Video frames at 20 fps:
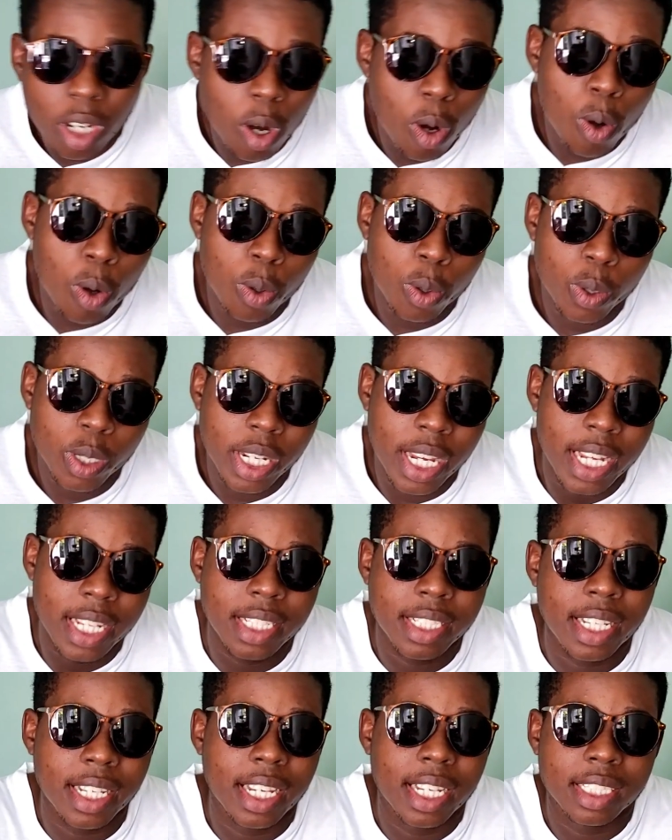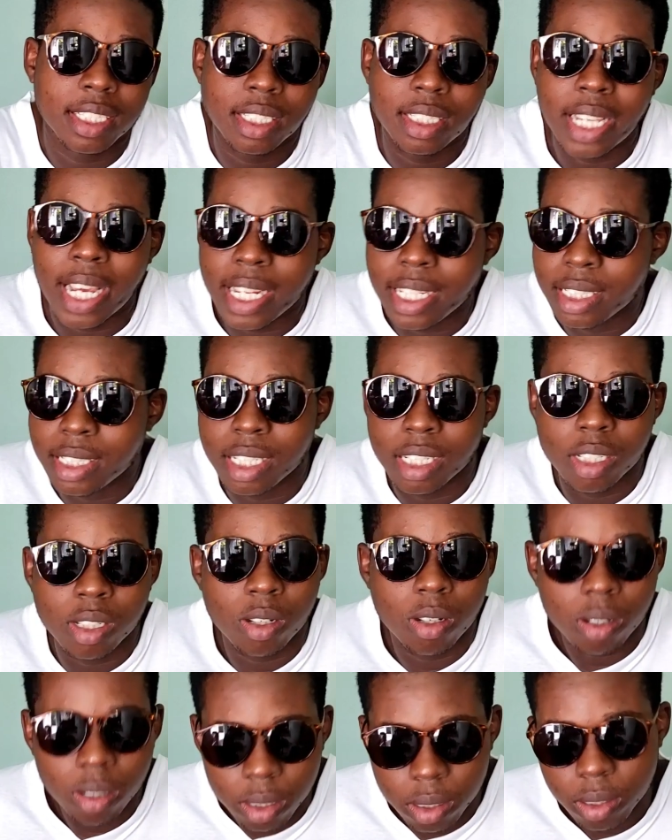all the entire side thing
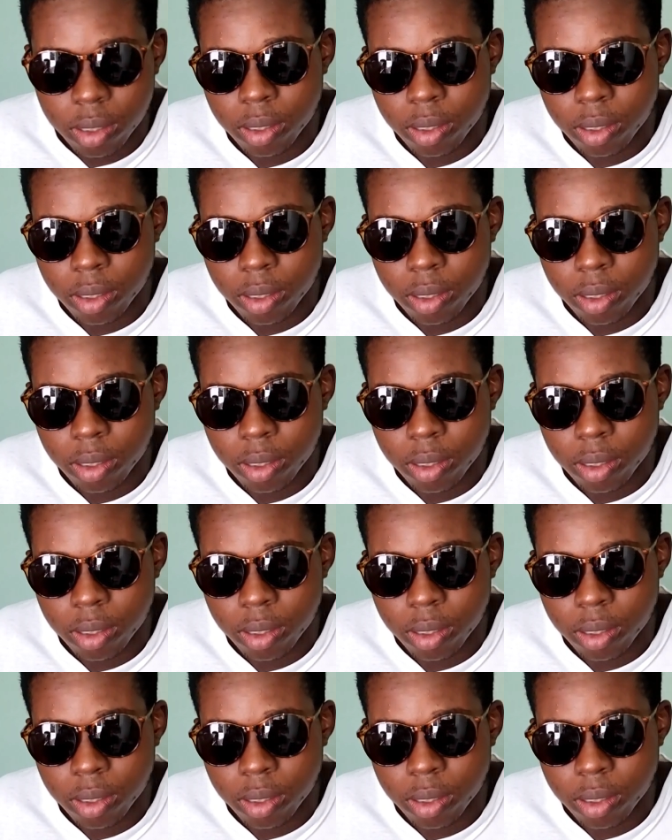go,